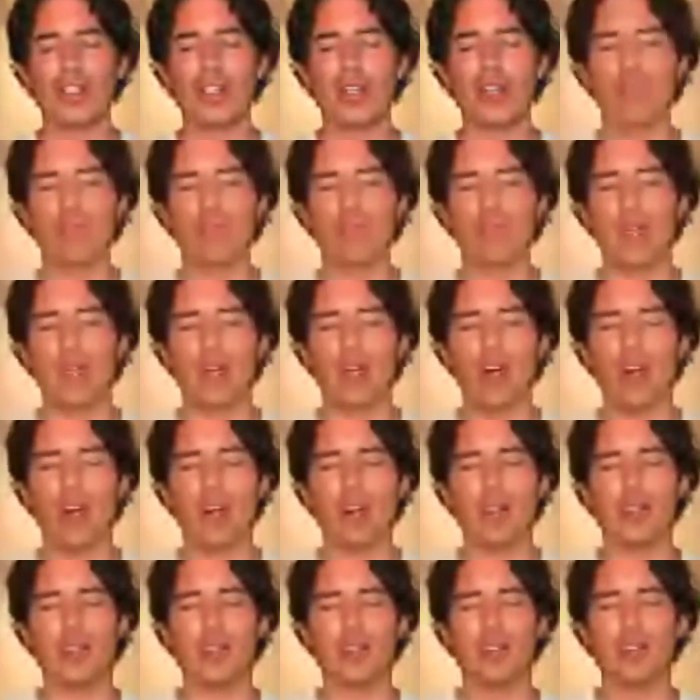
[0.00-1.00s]
of my heart
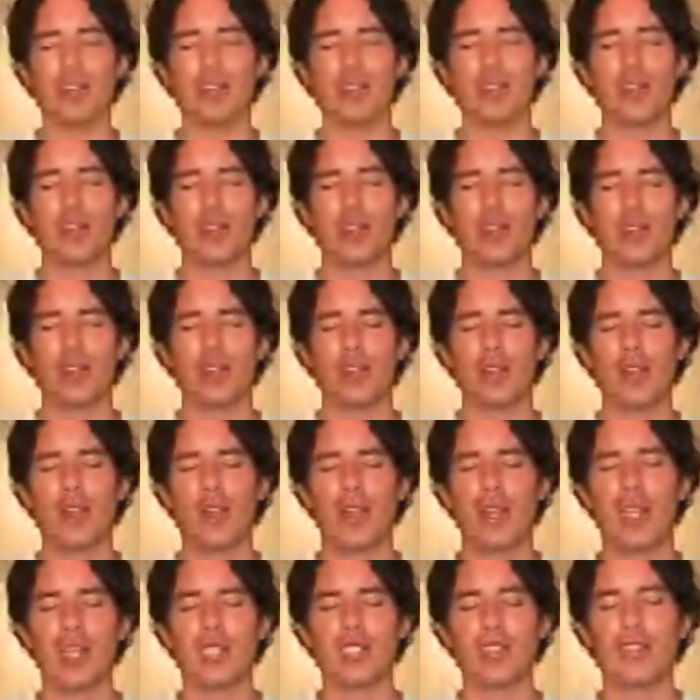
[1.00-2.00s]

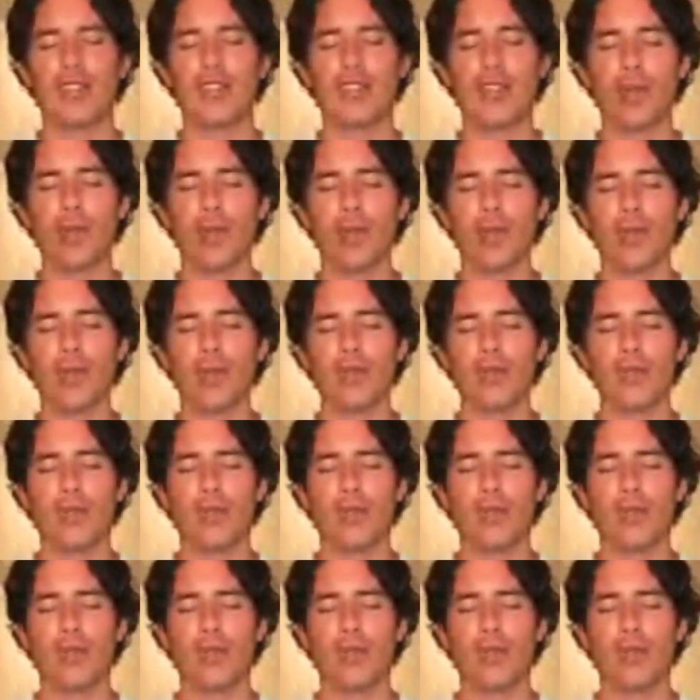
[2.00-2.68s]
as fuel.